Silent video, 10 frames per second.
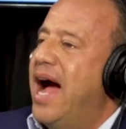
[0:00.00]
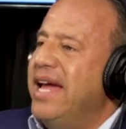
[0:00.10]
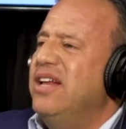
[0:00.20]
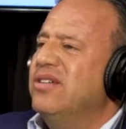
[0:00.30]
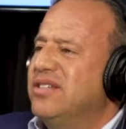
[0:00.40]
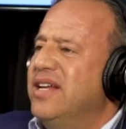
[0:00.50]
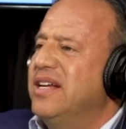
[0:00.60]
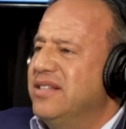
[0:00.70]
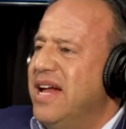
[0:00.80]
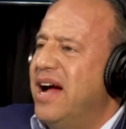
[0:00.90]
I get on
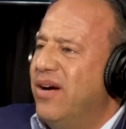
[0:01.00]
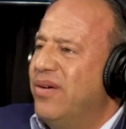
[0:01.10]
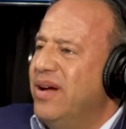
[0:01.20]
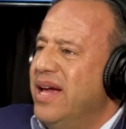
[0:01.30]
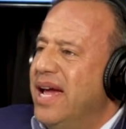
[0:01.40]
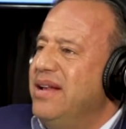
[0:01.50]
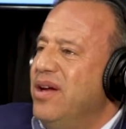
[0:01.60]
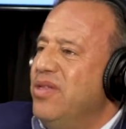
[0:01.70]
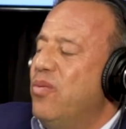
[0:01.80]
stage now, and